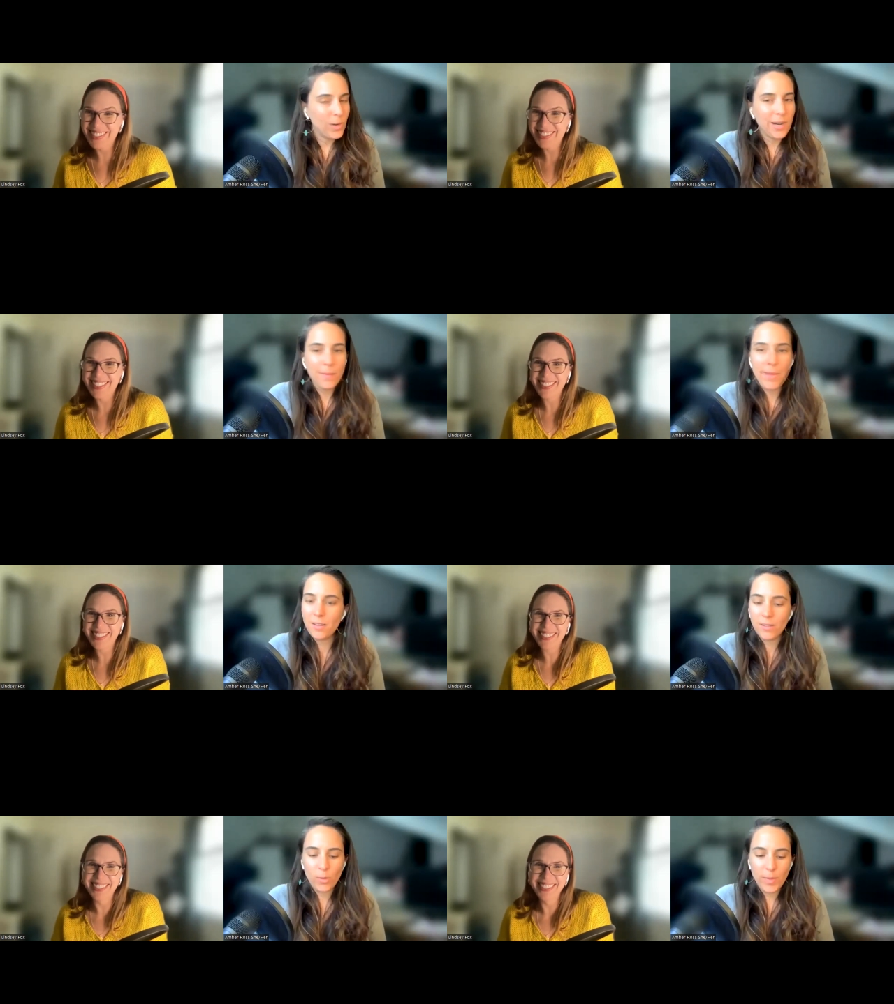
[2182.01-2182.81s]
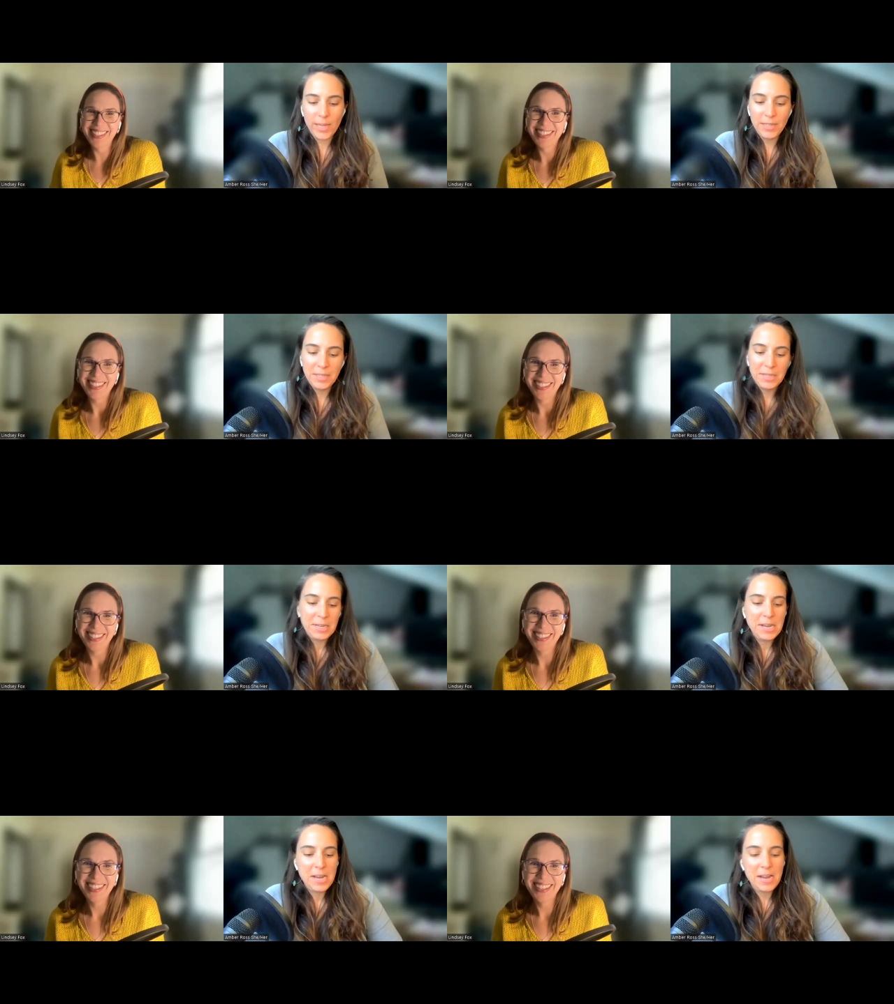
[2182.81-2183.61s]
Speaker 1: wear them out a little bit.
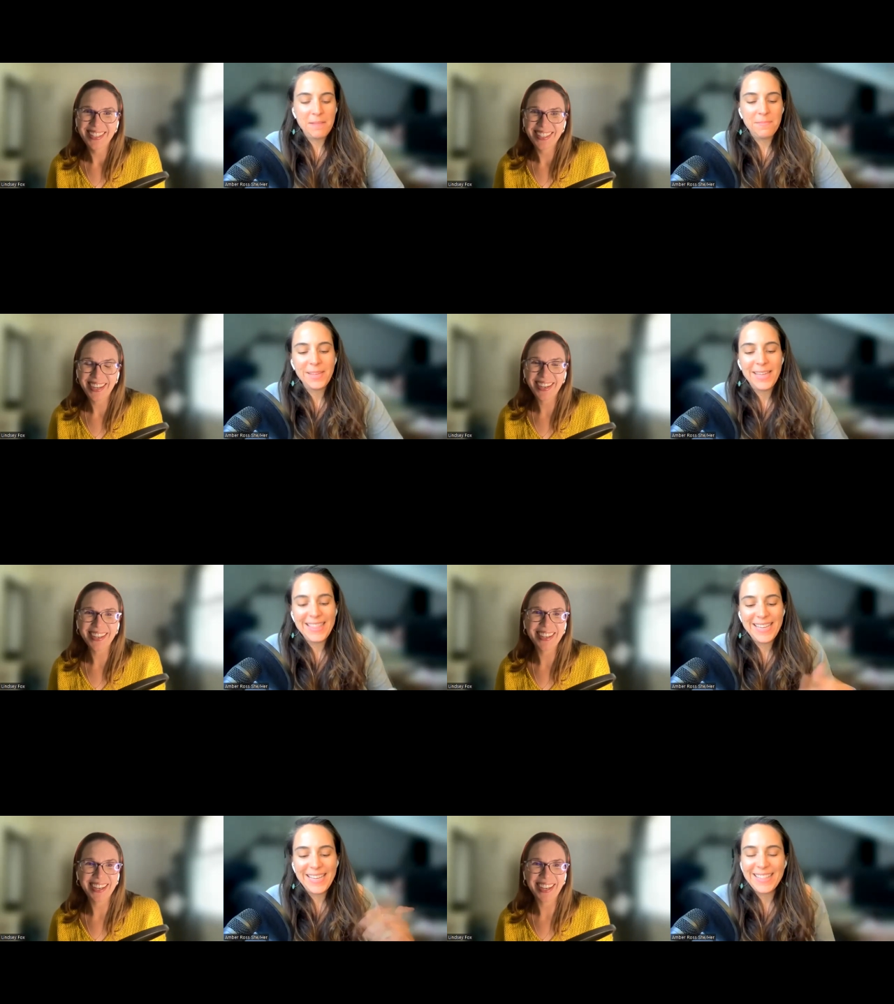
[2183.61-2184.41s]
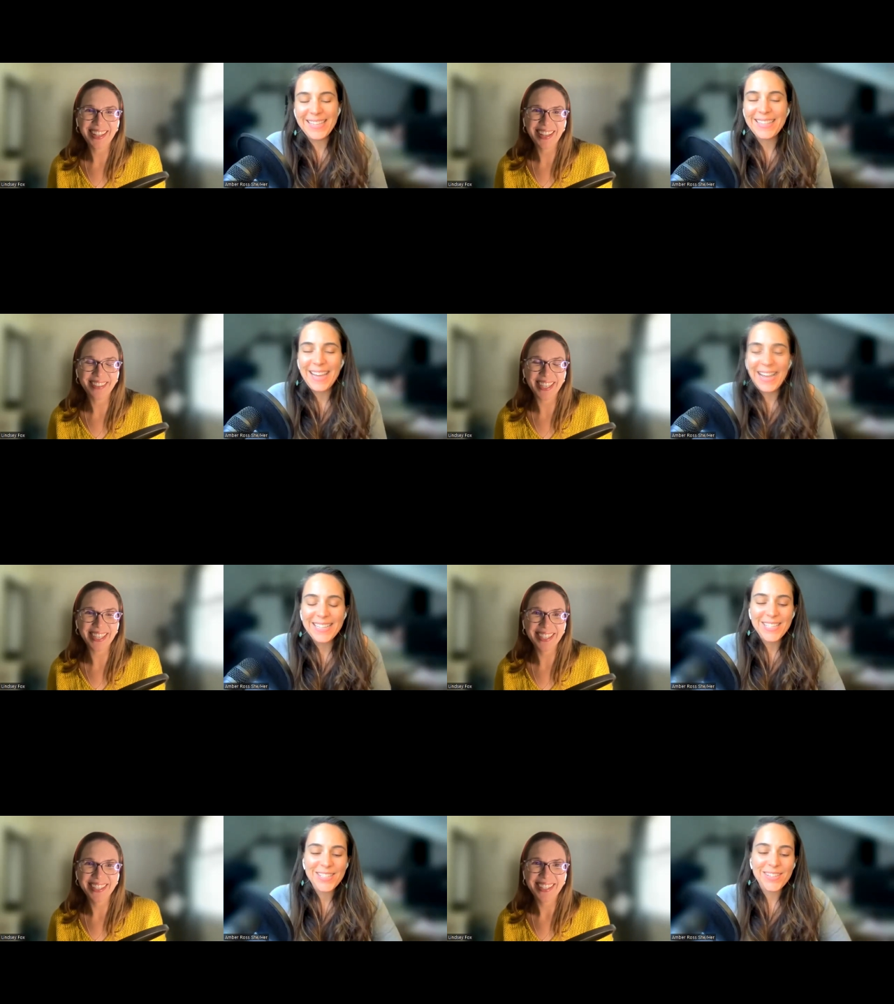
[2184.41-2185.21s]
Um, yeah, and then the
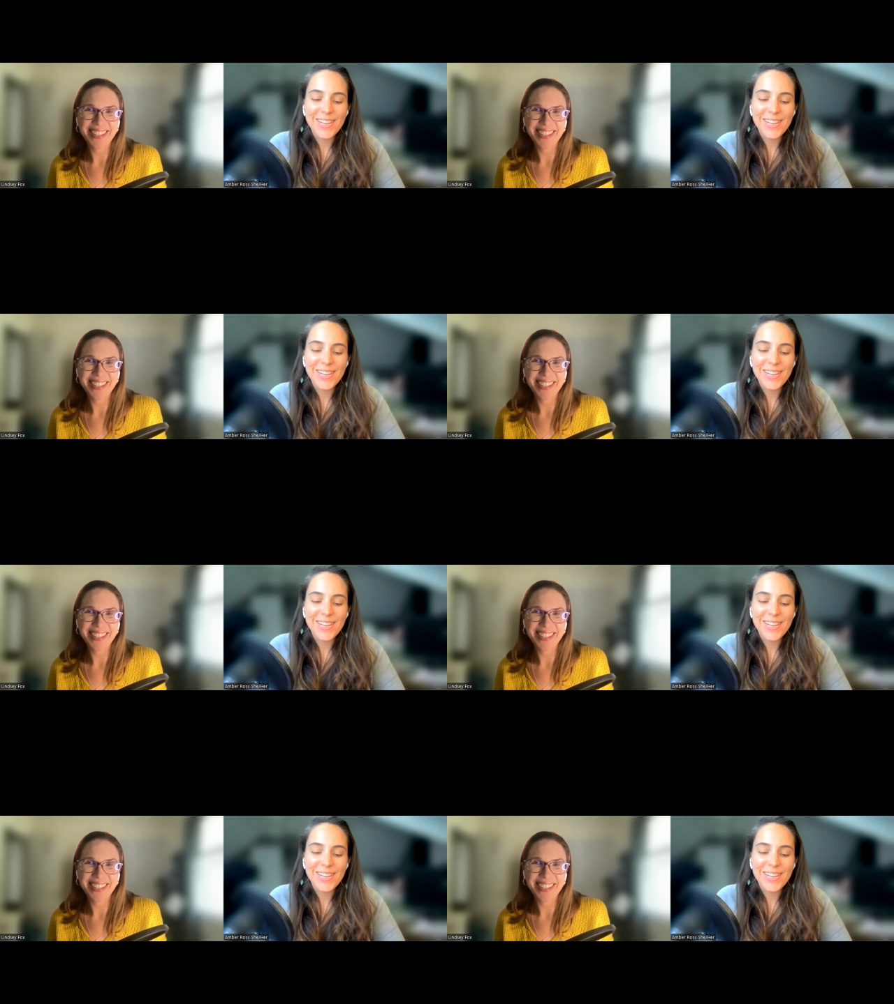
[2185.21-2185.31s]
last it.